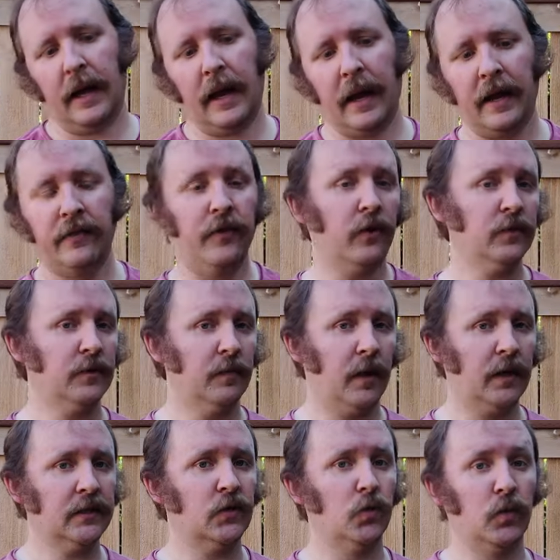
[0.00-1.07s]
And those
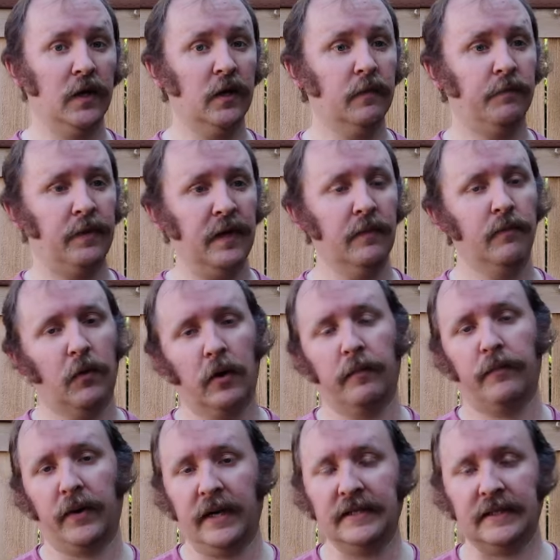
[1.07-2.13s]
malts will be more
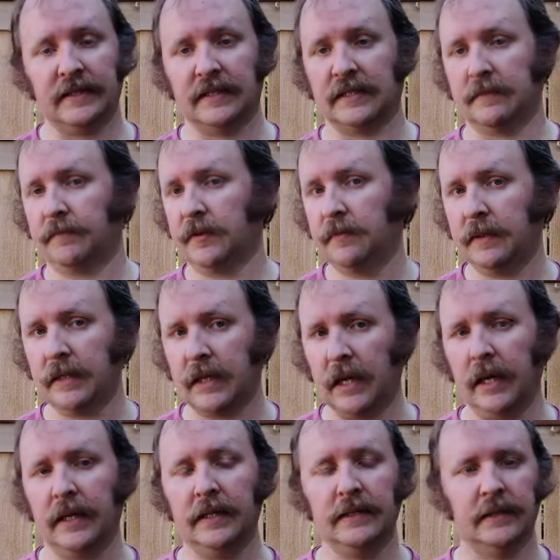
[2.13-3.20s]
present simply
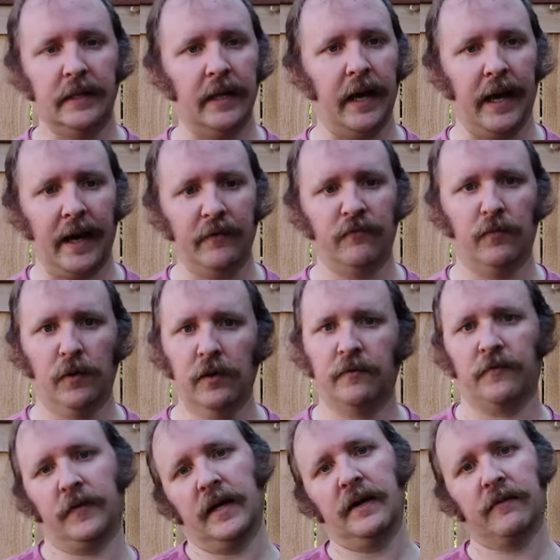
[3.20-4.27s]
because they have more
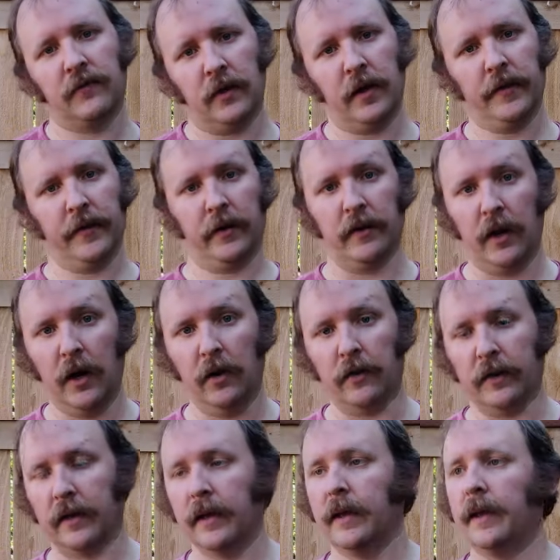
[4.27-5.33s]
flavor on their own.